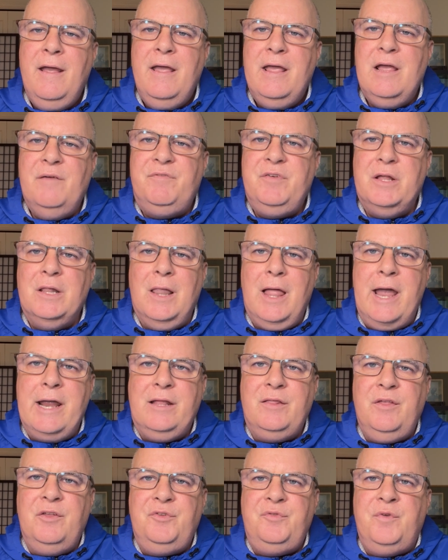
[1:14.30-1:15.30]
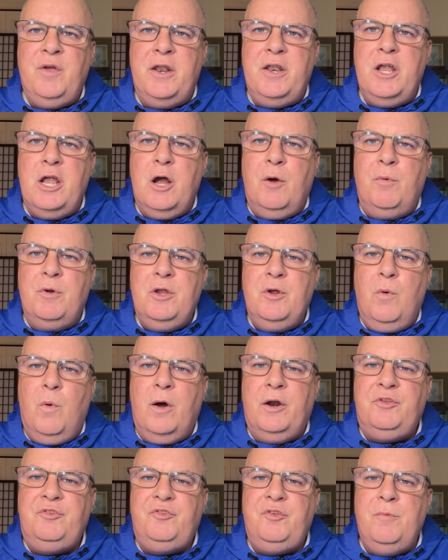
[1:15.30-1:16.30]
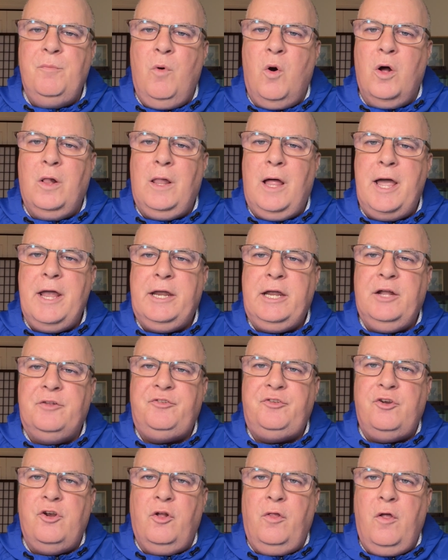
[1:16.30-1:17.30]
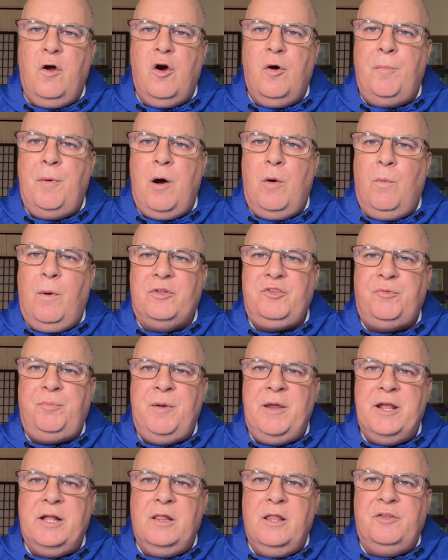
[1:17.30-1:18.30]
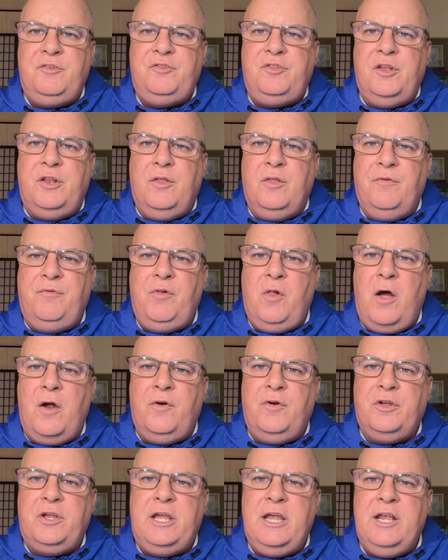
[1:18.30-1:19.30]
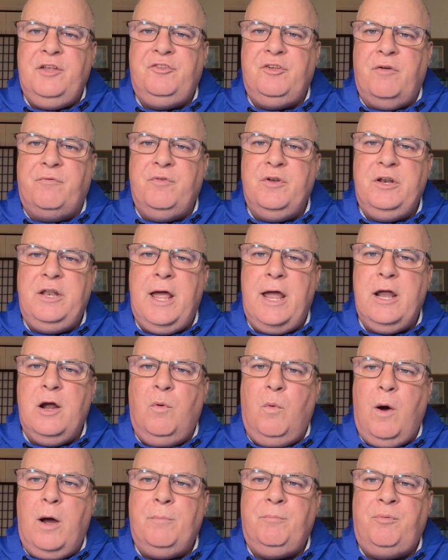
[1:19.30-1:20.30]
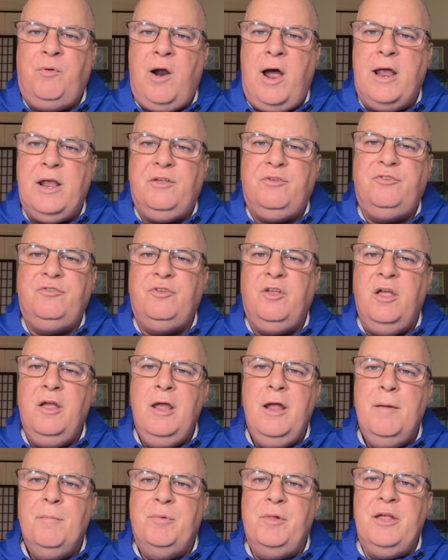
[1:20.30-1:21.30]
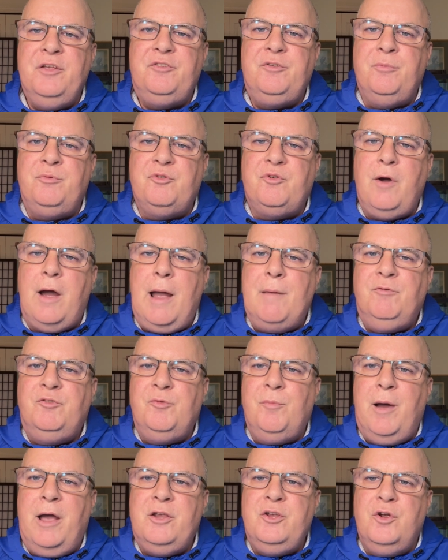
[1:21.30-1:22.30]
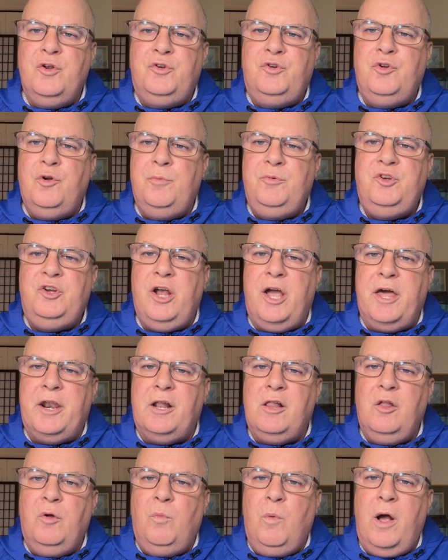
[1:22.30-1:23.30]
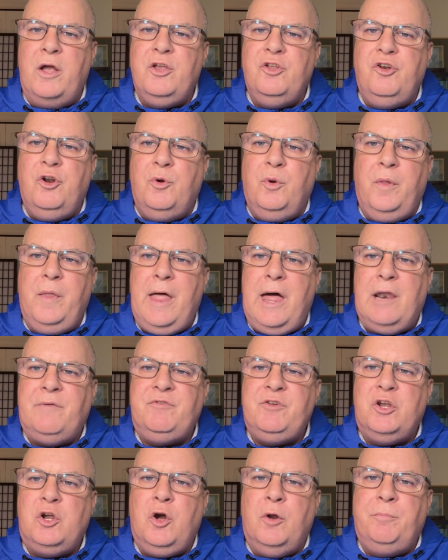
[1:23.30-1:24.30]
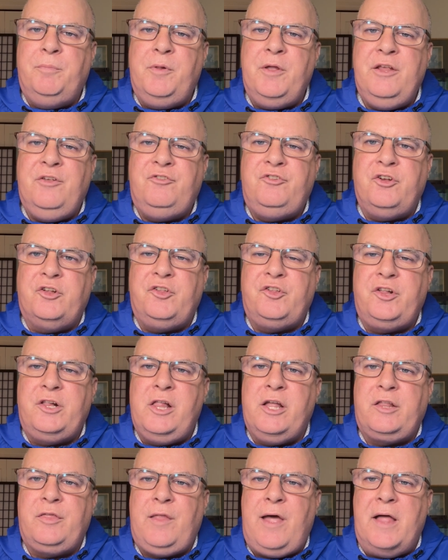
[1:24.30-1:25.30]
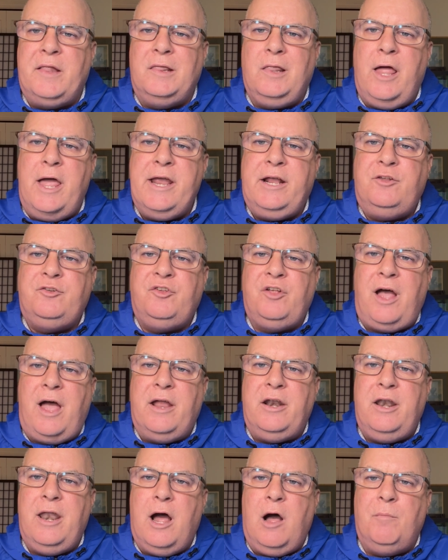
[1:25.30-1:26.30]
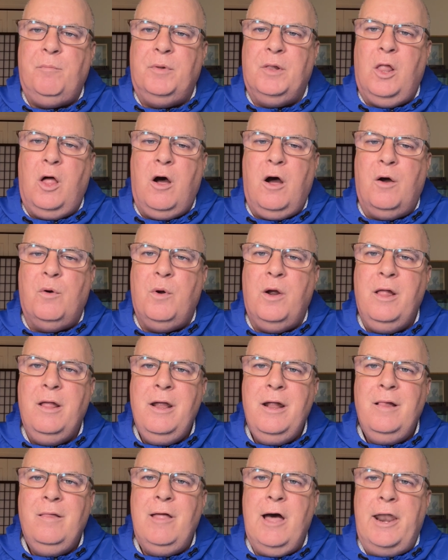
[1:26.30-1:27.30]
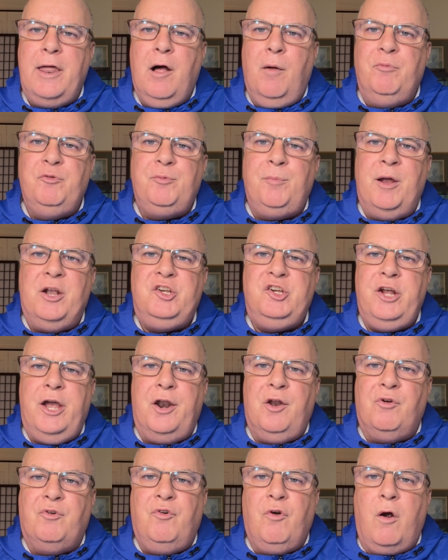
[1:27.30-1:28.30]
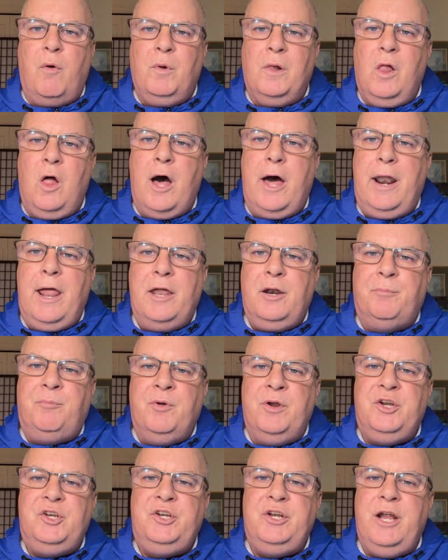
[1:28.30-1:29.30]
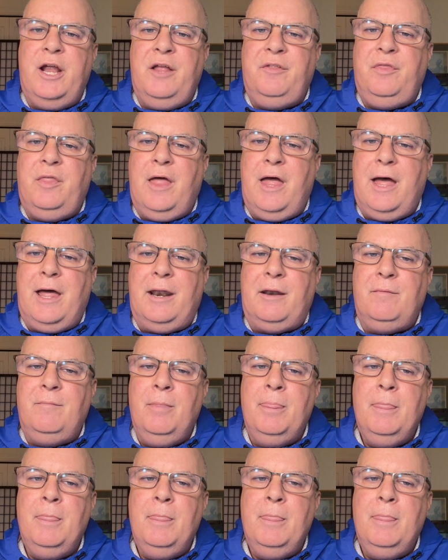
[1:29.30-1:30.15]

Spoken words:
If you like this video and you want to see more like it so you'll know about what's being listed in the Florida Keys every day at what price, please subscribe to my YouTube channel. And while you're doing that, if you could, please just click that like sign down below. That helps my channel grow a lot. I'd appreciate that.